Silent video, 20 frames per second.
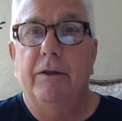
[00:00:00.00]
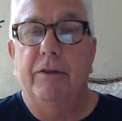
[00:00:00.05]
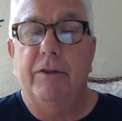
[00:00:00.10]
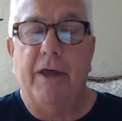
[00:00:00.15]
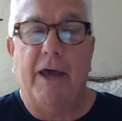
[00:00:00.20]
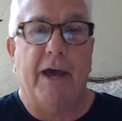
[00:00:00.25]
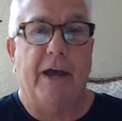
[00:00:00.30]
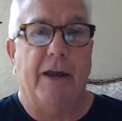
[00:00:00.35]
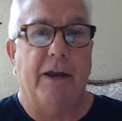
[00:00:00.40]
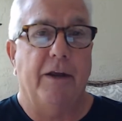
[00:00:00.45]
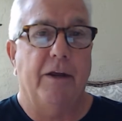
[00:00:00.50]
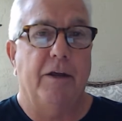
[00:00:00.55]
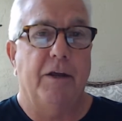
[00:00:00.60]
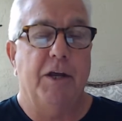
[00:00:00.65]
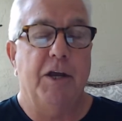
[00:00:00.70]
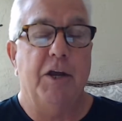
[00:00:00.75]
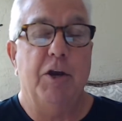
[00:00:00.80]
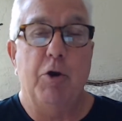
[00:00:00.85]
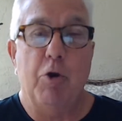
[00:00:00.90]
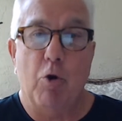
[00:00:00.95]
that
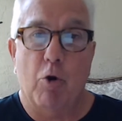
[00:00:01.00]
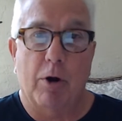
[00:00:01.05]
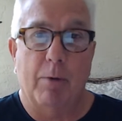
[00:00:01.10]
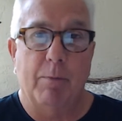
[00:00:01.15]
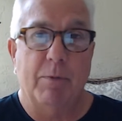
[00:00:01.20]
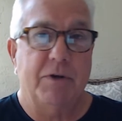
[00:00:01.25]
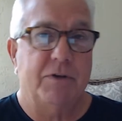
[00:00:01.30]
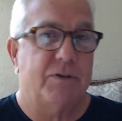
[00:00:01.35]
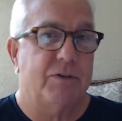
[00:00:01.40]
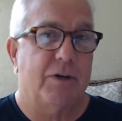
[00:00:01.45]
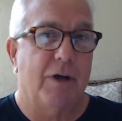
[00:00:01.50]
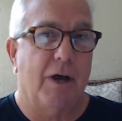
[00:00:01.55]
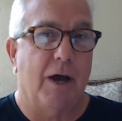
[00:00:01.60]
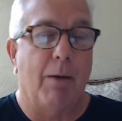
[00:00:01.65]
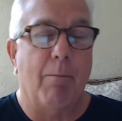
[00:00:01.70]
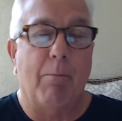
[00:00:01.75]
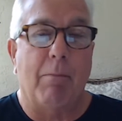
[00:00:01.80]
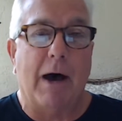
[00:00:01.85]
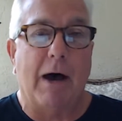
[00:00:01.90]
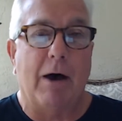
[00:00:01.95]
enormous
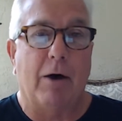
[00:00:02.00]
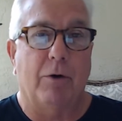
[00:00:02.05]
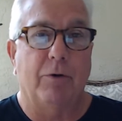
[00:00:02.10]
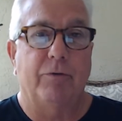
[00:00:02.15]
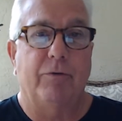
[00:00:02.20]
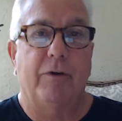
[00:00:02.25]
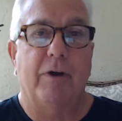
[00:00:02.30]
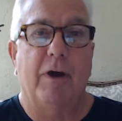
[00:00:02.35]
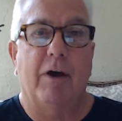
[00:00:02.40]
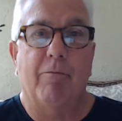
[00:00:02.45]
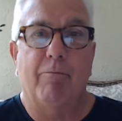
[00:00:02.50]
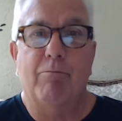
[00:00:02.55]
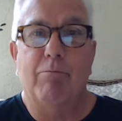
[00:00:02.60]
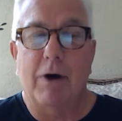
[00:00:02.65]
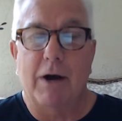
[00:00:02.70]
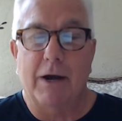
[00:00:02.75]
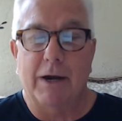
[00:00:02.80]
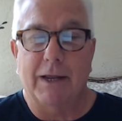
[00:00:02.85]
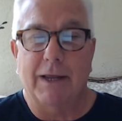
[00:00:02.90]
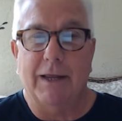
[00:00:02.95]
amount of
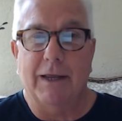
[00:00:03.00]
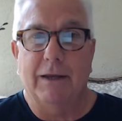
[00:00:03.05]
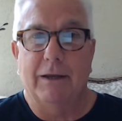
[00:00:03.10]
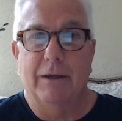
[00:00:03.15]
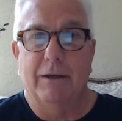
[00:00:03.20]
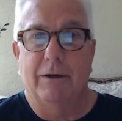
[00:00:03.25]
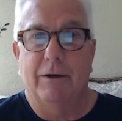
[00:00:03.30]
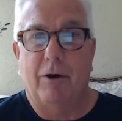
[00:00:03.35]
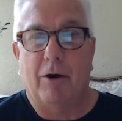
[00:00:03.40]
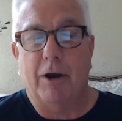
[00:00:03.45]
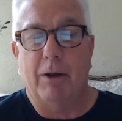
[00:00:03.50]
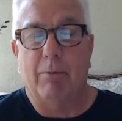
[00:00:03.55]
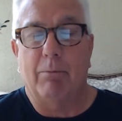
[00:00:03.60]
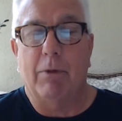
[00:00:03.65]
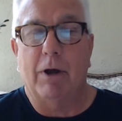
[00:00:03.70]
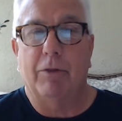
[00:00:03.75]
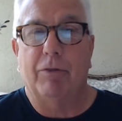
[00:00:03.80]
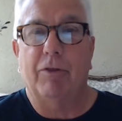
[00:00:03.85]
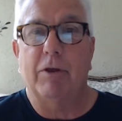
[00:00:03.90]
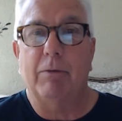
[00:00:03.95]
money on a
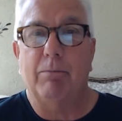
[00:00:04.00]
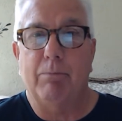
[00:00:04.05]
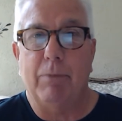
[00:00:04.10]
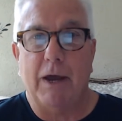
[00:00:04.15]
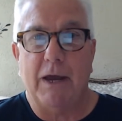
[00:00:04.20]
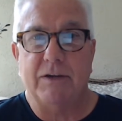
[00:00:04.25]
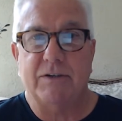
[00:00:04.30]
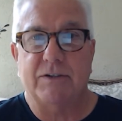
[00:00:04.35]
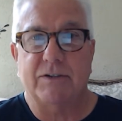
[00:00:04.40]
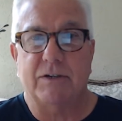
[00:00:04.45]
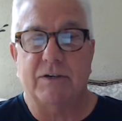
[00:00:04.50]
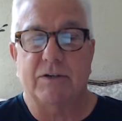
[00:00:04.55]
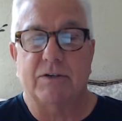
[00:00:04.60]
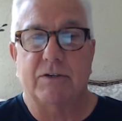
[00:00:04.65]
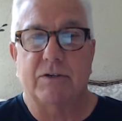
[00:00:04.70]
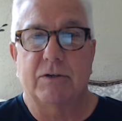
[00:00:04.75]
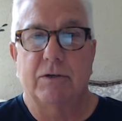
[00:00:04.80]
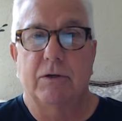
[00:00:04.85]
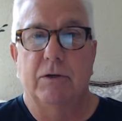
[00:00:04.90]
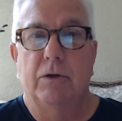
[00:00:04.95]
monthly
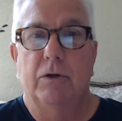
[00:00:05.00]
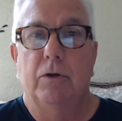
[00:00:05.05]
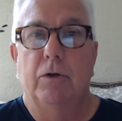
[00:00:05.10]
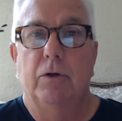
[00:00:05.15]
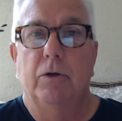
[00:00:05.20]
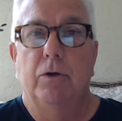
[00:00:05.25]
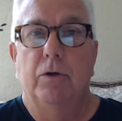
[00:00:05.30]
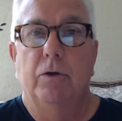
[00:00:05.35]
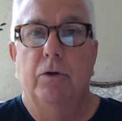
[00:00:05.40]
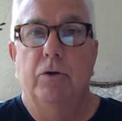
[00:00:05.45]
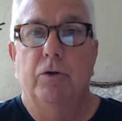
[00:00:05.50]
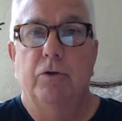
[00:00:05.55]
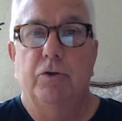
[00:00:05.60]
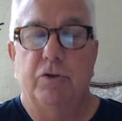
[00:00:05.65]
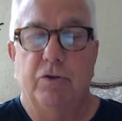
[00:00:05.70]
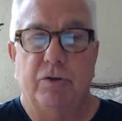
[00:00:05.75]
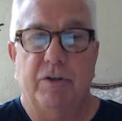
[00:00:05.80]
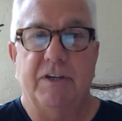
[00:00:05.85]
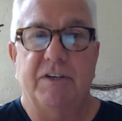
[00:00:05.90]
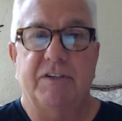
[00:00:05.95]
basis
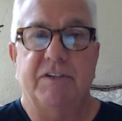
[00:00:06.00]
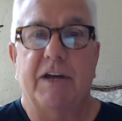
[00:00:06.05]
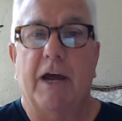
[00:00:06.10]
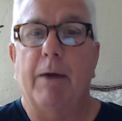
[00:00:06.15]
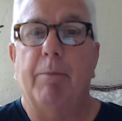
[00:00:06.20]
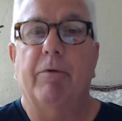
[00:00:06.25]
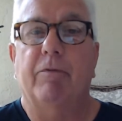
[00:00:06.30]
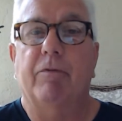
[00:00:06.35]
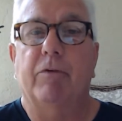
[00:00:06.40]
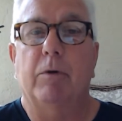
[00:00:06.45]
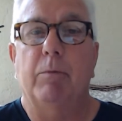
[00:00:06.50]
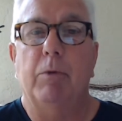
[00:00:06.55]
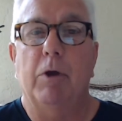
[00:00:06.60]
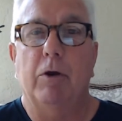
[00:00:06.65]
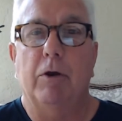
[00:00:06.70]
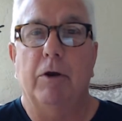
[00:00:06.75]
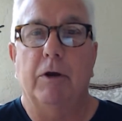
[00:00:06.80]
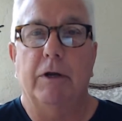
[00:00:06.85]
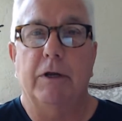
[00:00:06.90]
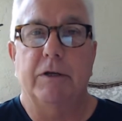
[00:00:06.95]
to these type of
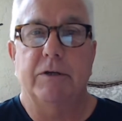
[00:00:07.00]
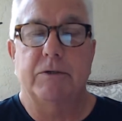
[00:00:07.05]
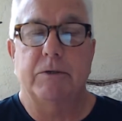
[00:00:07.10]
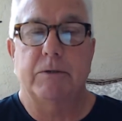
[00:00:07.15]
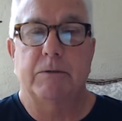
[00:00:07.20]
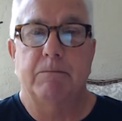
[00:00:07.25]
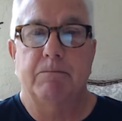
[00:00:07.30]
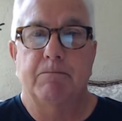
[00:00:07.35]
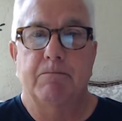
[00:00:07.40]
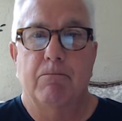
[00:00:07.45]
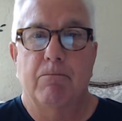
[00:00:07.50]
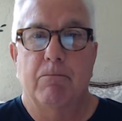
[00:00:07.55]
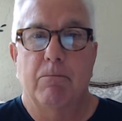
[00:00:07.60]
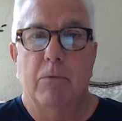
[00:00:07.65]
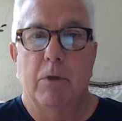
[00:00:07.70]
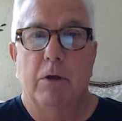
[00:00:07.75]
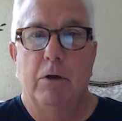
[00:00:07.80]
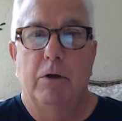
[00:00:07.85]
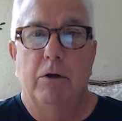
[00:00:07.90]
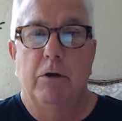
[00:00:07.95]
communities.
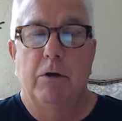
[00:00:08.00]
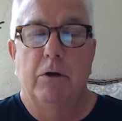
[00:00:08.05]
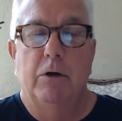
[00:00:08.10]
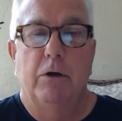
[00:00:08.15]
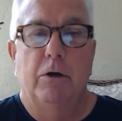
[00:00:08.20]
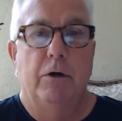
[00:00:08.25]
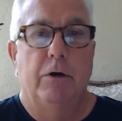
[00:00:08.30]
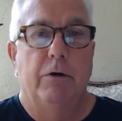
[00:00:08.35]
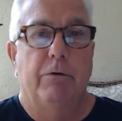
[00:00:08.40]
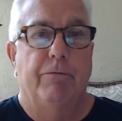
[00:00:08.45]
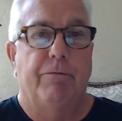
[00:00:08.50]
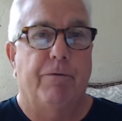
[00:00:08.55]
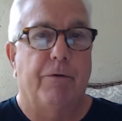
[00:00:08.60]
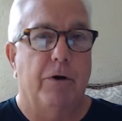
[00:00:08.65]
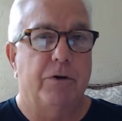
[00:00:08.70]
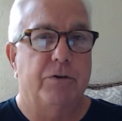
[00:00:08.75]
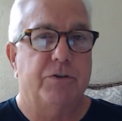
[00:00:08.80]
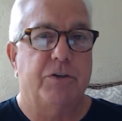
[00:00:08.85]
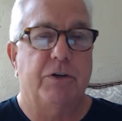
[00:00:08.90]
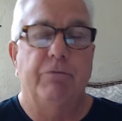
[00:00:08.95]

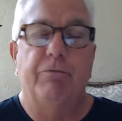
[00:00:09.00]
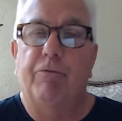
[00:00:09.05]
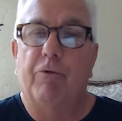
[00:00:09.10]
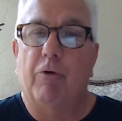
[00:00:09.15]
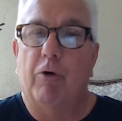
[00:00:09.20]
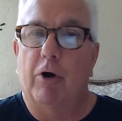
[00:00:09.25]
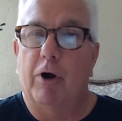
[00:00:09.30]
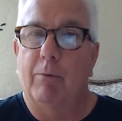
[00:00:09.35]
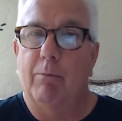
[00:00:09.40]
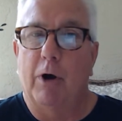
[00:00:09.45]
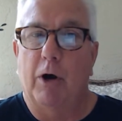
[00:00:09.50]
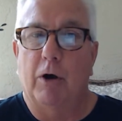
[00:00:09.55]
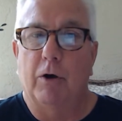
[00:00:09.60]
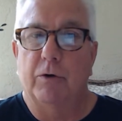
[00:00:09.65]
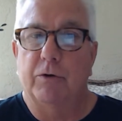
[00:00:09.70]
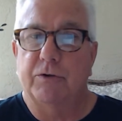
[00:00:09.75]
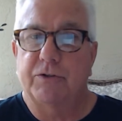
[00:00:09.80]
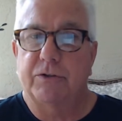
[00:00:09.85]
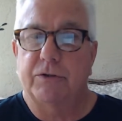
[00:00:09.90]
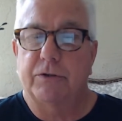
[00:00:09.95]
First and
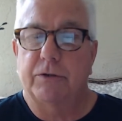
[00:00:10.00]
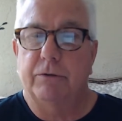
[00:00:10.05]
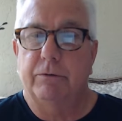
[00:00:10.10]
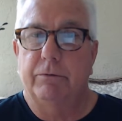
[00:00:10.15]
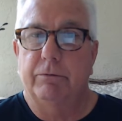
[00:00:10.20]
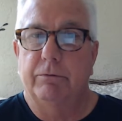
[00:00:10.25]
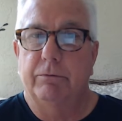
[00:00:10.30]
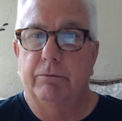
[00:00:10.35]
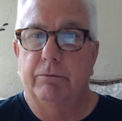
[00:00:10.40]
foremost,